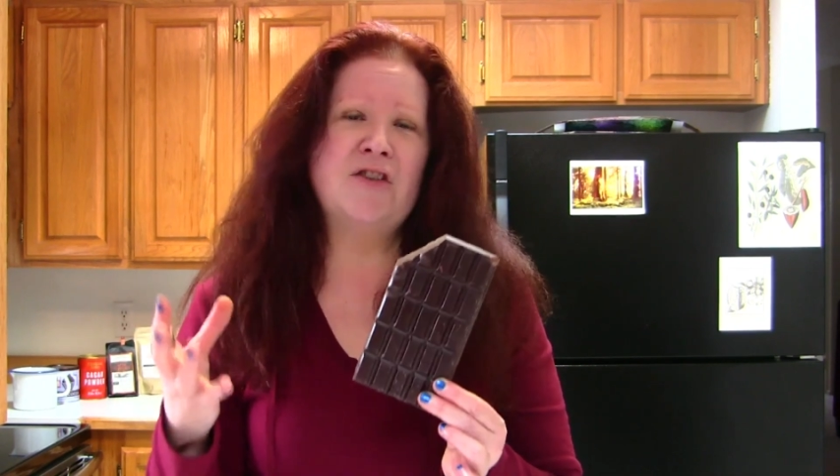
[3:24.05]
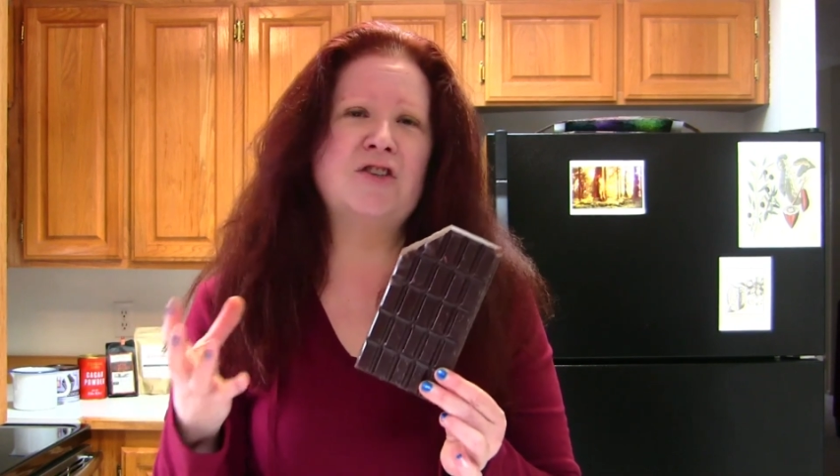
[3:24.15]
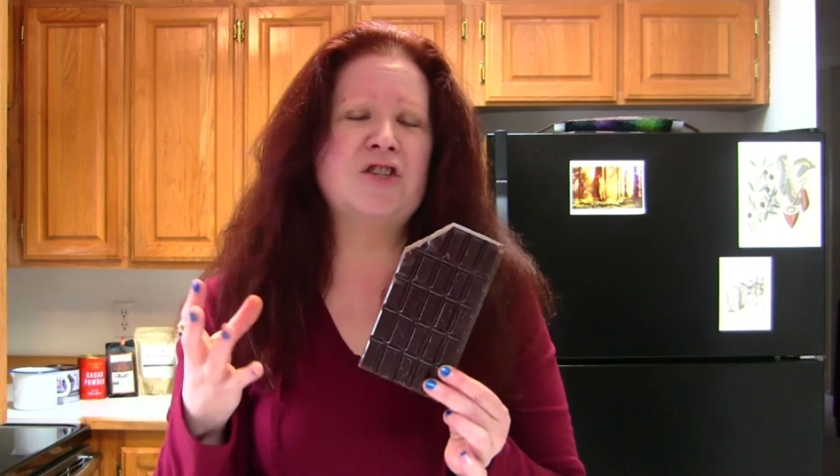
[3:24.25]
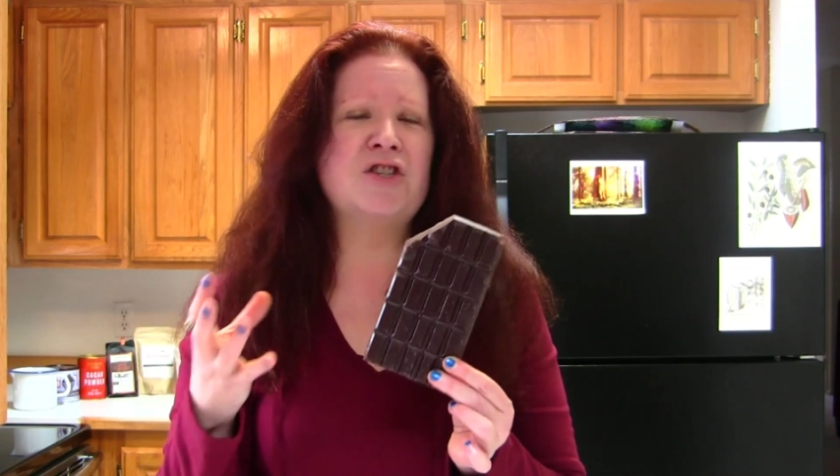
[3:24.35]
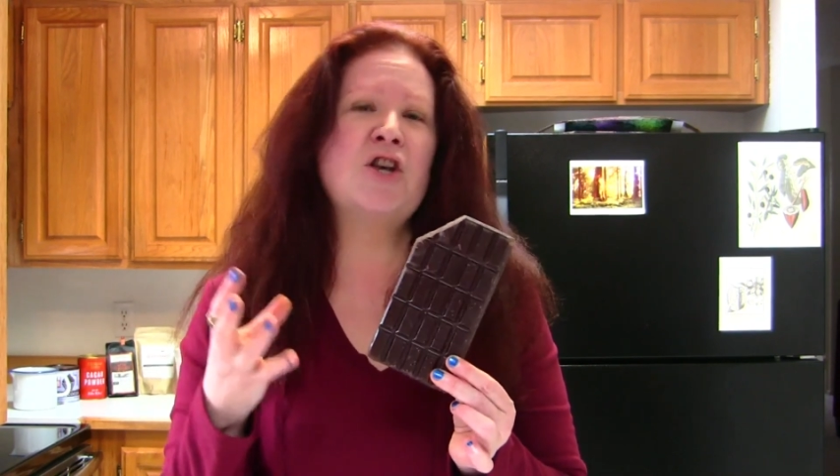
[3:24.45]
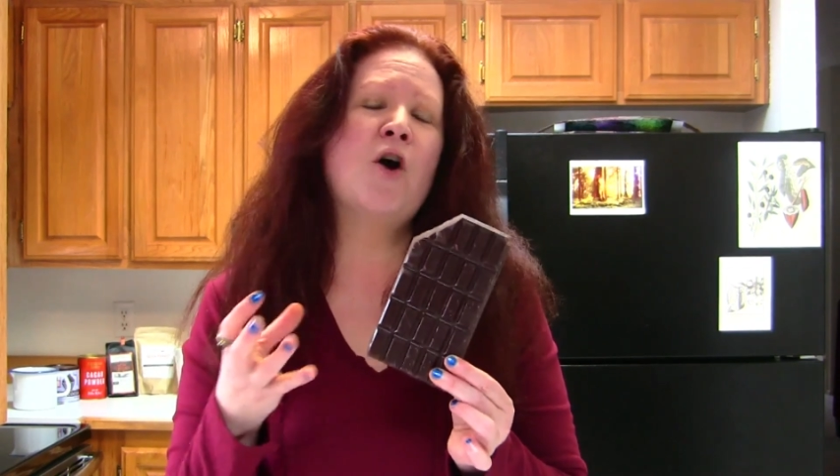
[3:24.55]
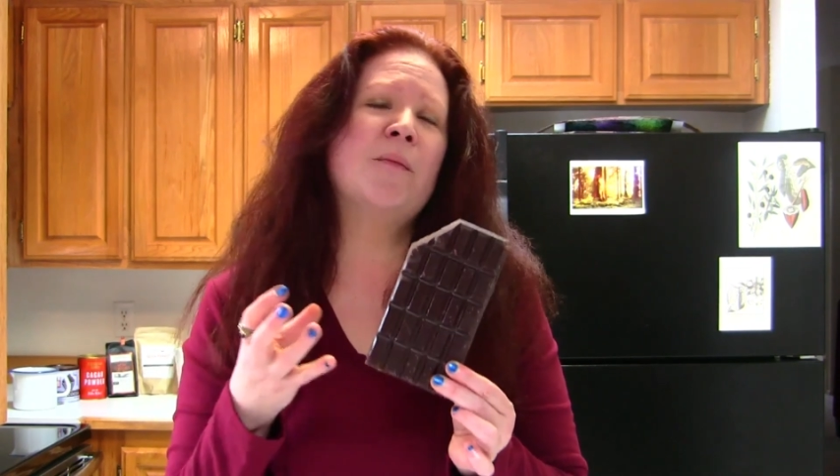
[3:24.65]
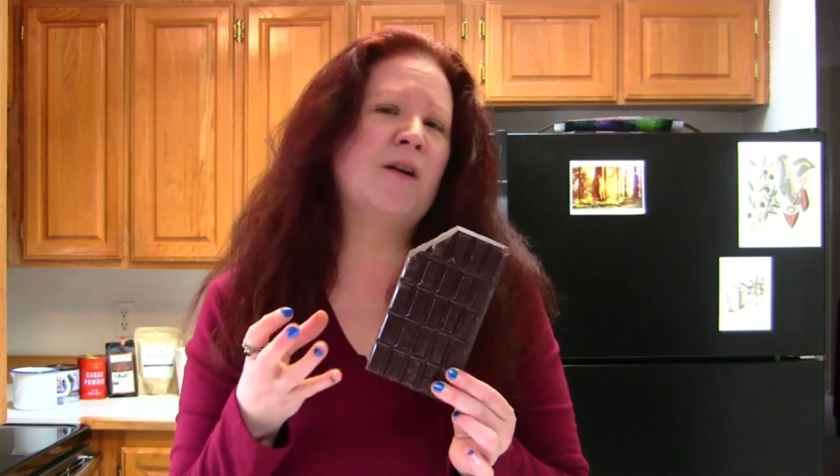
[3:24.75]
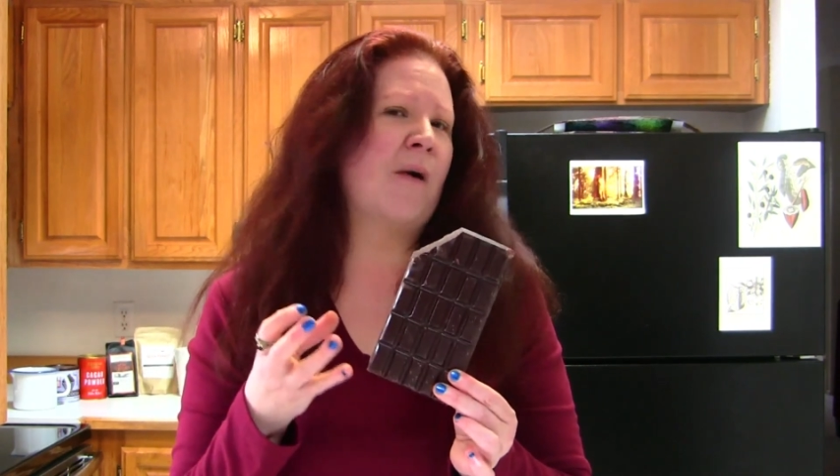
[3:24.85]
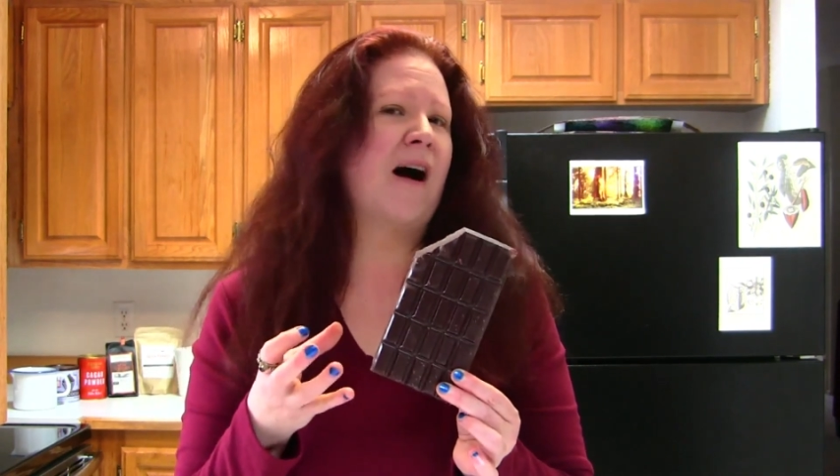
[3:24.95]
There's just so
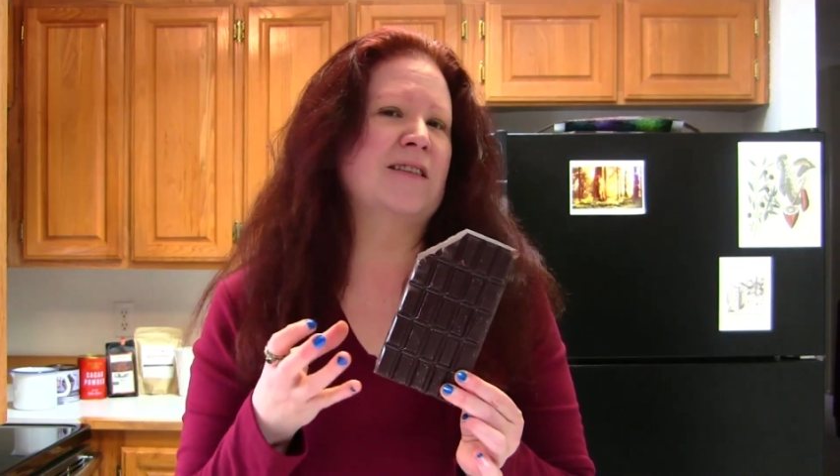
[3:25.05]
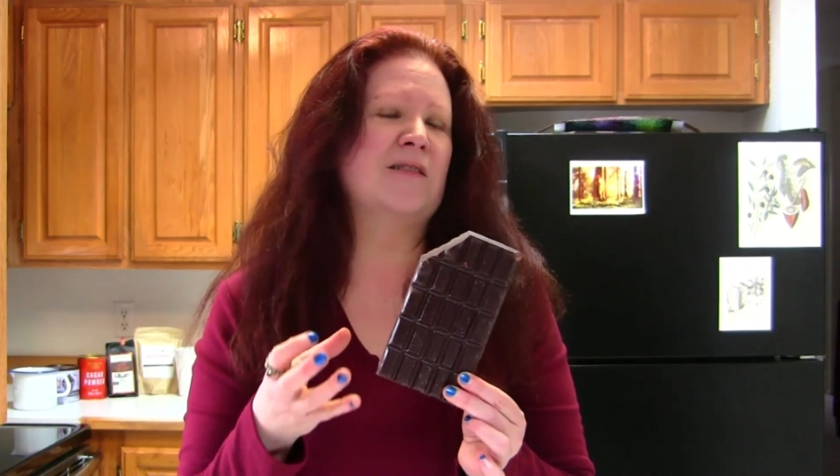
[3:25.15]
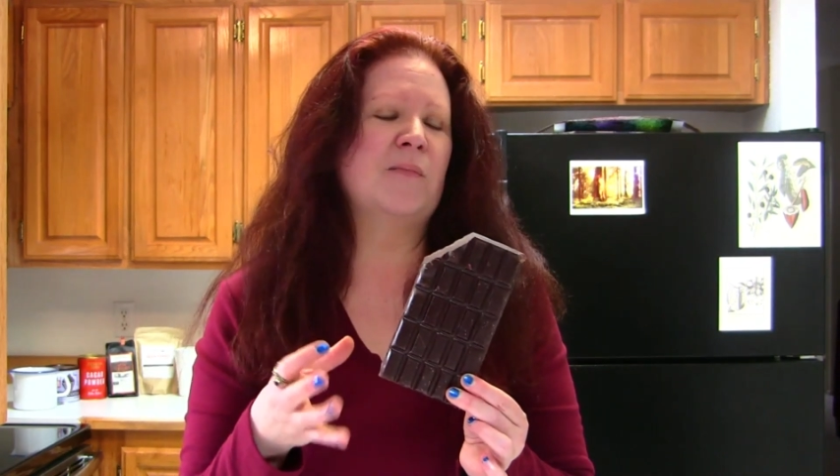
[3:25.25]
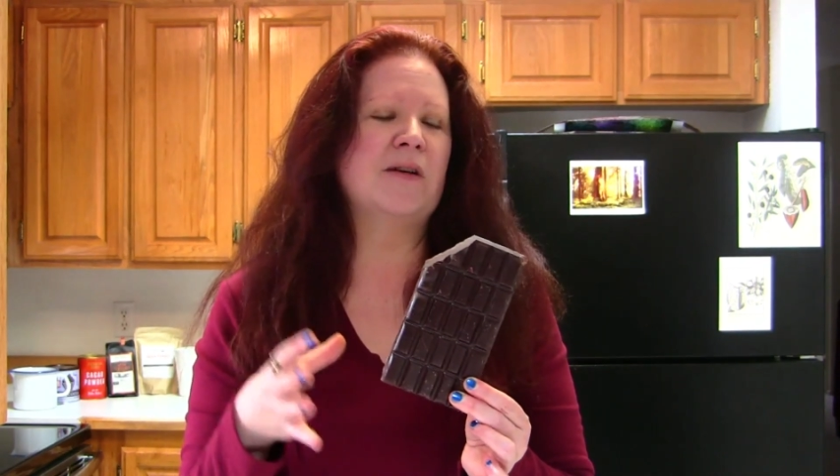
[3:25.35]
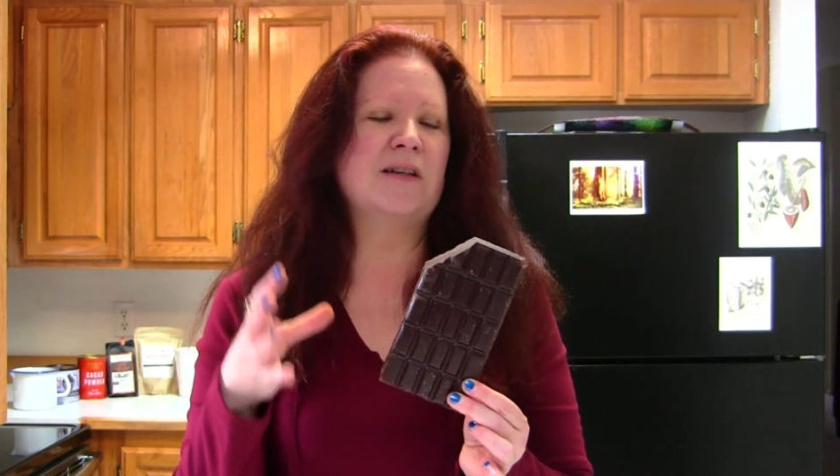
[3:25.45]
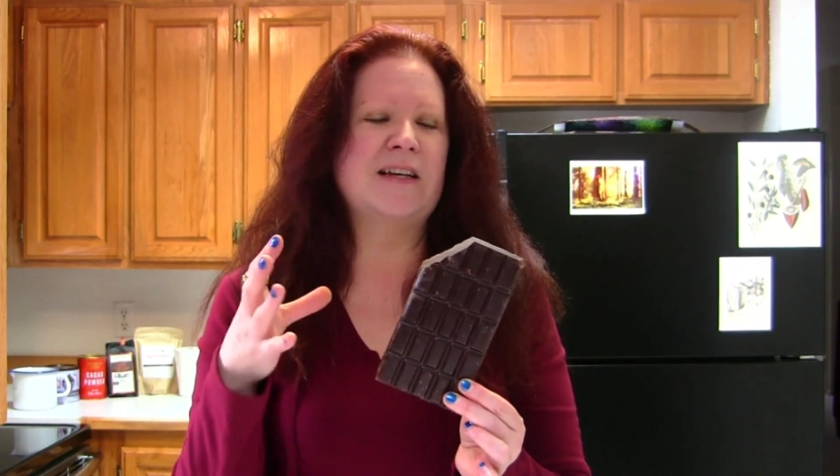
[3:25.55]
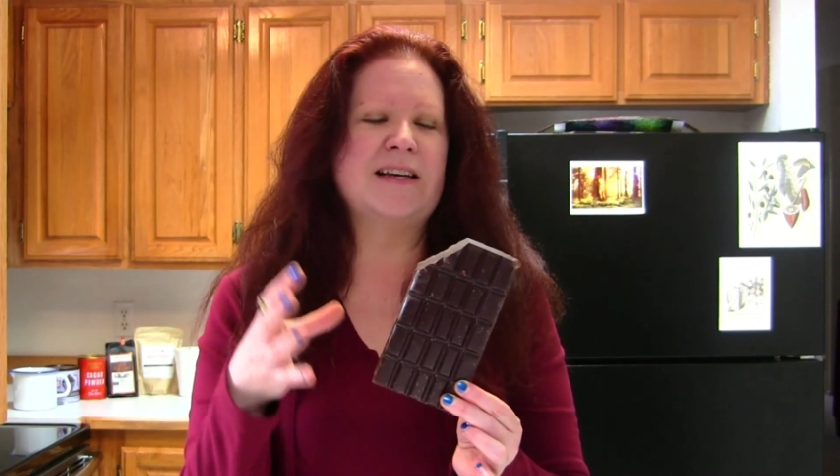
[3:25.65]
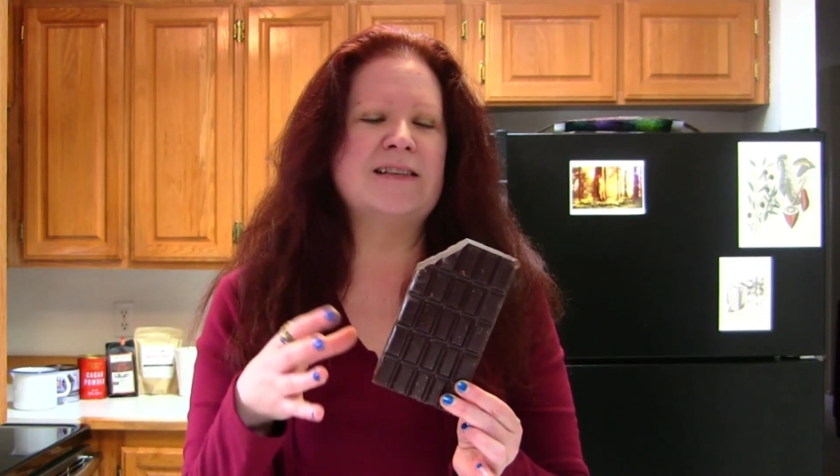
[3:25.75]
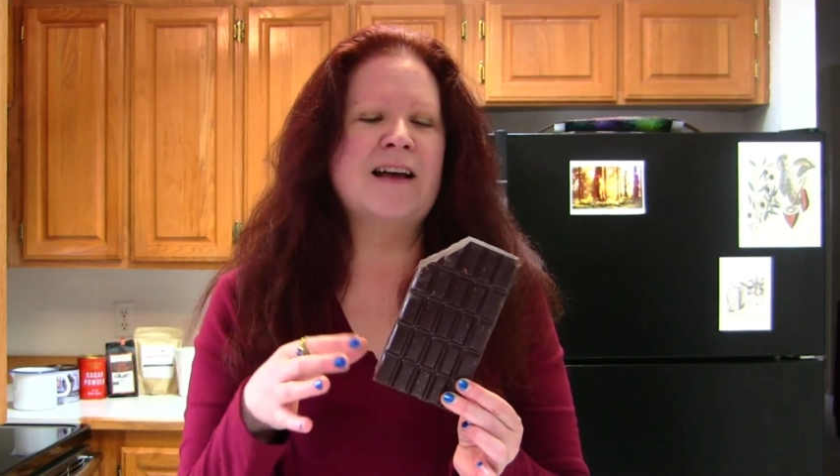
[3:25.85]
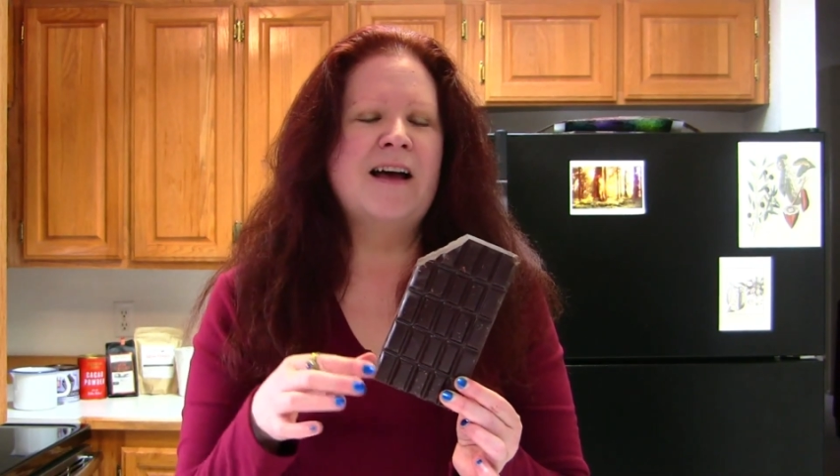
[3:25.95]
many
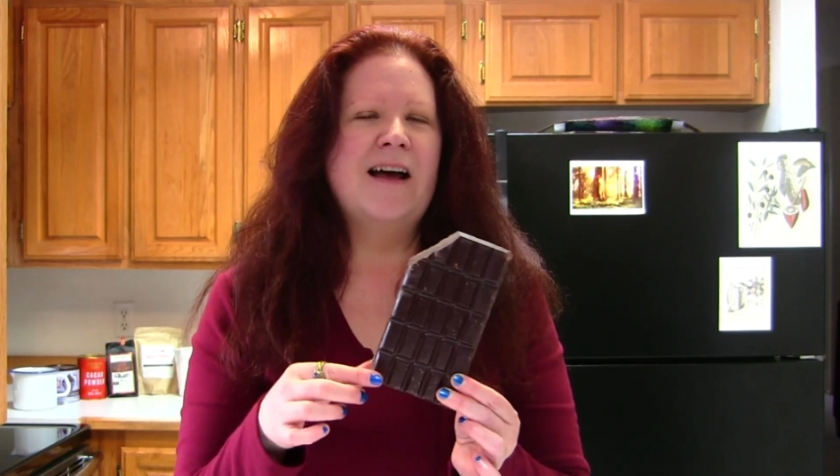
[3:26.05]
possibilities.